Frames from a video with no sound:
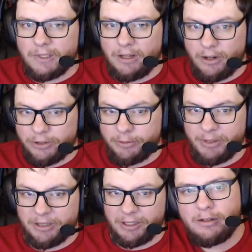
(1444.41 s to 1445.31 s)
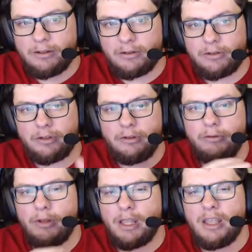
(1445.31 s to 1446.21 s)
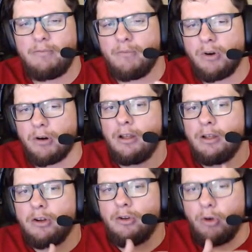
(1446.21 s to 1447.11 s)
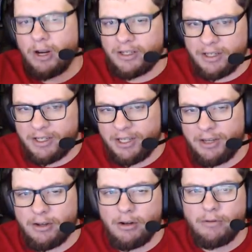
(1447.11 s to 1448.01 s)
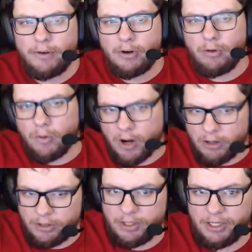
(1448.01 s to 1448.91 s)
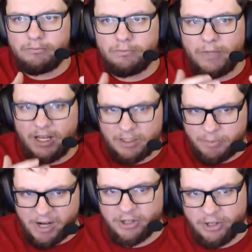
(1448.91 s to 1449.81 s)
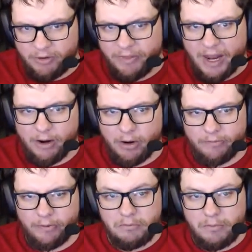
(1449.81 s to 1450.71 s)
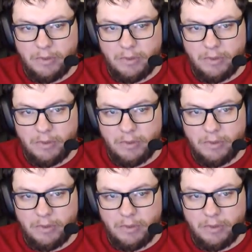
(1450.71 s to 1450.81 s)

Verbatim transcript: ultimately to a more quantity over quality expression of that art form.